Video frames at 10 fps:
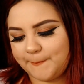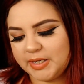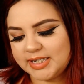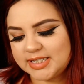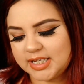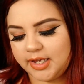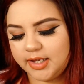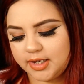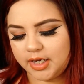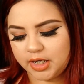But,
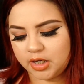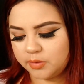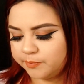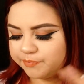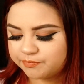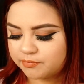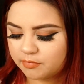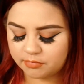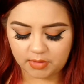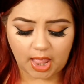um,
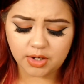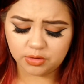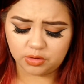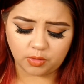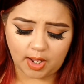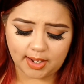I don't know.